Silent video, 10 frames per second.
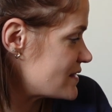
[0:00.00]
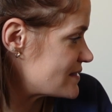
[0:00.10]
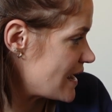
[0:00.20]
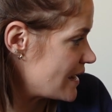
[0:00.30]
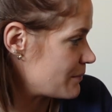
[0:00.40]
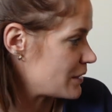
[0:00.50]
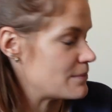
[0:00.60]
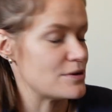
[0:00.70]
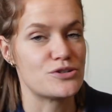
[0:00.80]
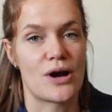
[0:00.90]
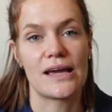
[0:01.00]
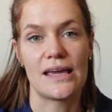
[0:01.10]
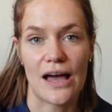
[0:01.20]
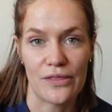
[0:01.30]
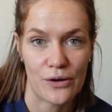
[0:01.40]
to say. I'm going to be dragging
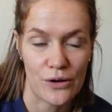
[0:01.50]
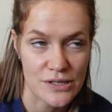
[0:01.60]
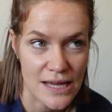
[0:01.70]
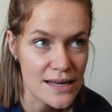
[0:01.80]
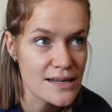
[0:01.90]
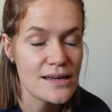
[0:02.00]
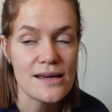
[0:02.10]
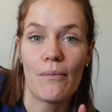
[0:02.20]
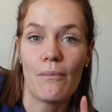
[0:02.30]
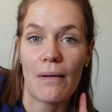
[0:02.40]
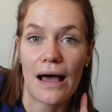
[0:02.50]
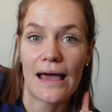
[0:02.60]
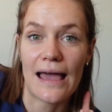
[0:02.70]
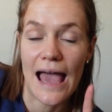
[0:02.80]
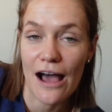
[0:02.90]
out the content.
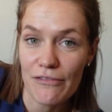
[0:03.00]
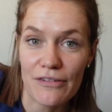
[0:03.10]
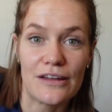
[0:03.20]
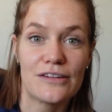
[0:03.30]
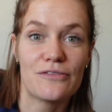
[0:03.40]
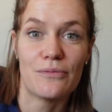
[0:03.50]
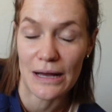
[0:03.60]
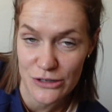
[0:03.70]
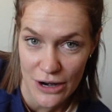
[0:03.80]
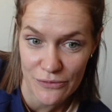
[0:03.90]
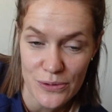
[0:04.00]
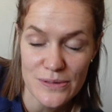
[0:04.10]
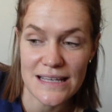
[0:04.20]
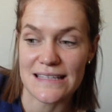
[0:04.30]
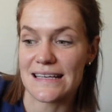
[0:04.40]
My outfit for my travels
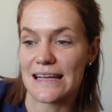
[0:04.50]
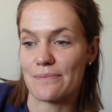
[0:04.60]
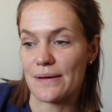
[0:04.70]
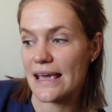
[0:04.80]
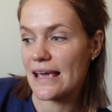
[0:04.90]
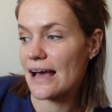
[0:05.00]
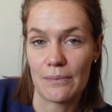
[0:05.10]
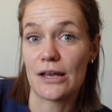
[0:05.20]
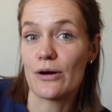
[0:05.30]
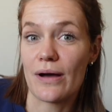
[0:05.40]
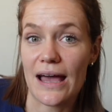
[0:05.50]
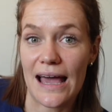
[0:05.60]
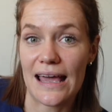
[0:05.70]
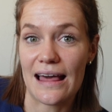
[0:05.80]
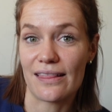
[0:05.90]
is going to be, I'm going to wear
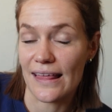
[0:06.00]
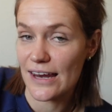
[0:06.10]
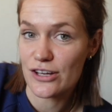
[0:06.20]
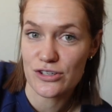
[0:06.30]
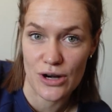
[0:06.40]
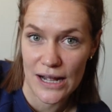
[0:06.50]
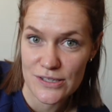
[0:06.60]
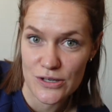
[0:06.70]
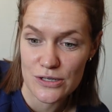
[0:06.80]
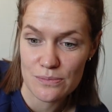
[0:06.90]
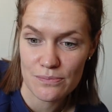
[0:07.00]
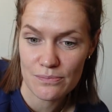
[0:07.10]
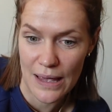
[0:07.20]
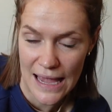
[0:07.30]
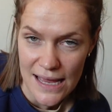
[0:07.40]
a athletic tracksuit
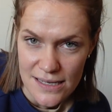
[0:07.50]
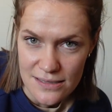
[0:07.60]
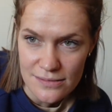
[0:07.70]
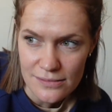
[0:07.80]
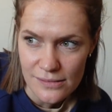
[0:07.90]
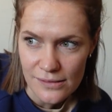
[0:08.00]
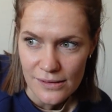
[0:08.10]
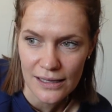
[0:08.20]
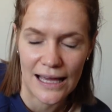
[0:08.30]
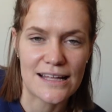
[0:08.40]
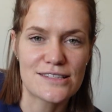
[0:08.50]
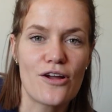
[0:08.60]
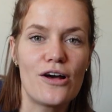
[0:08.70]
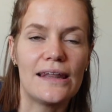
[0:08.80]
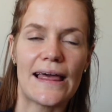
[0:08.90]
pant. Like, it's
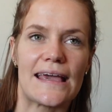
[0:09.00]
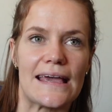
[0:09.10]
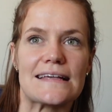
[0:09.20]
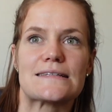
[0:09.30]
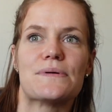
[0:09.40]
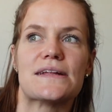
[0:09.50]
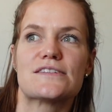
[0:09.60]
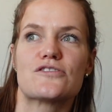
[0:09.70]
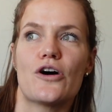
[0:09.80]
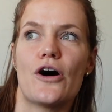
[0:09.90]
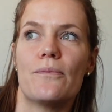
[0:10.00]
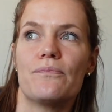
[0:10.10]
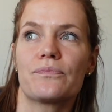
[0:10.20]
not leggings, but it's not